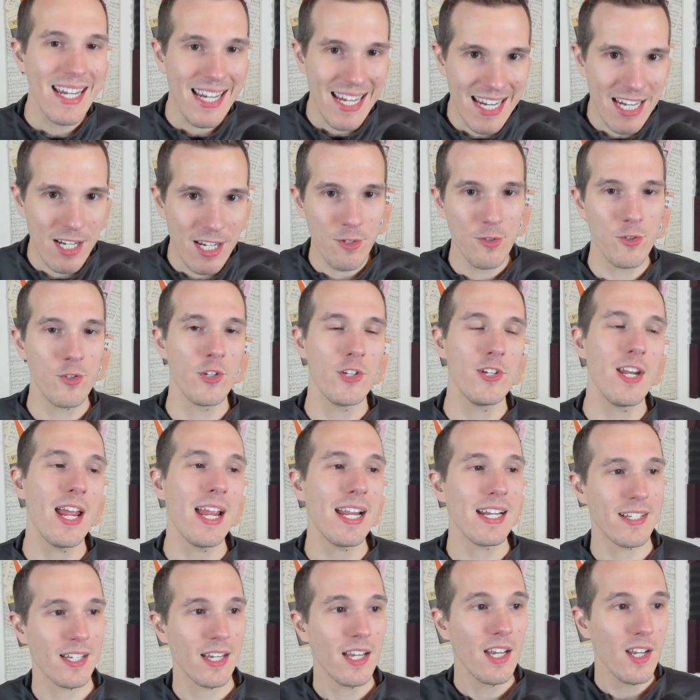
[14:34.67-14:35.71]
huge
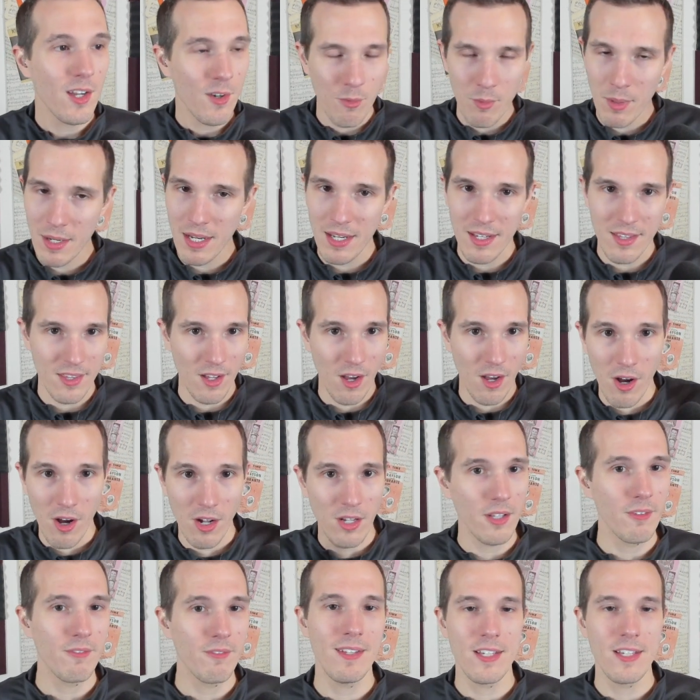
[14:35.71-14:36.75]
date with
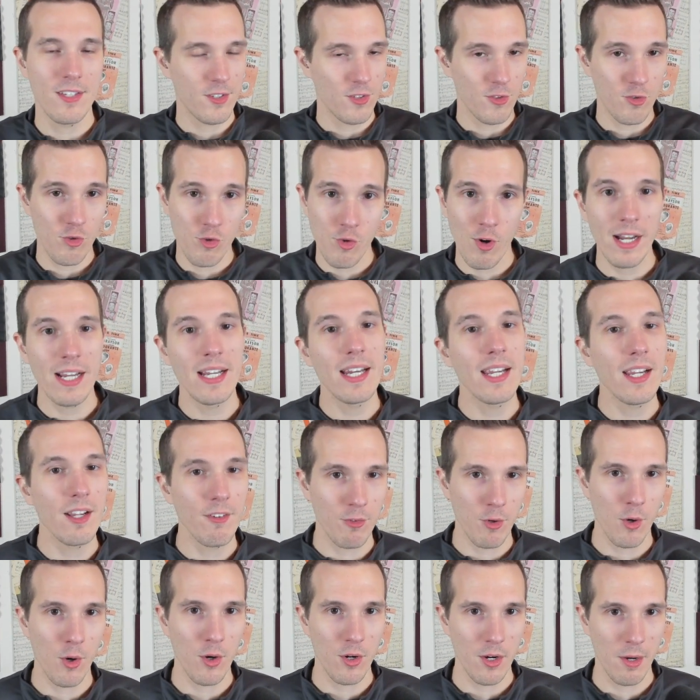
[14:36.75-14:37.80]
all of this trading
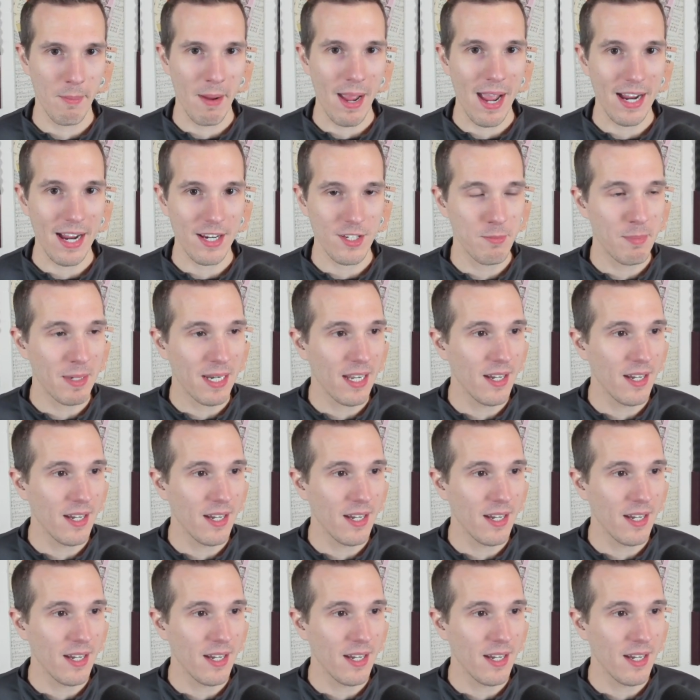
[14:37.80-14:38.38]
of quarterbacks.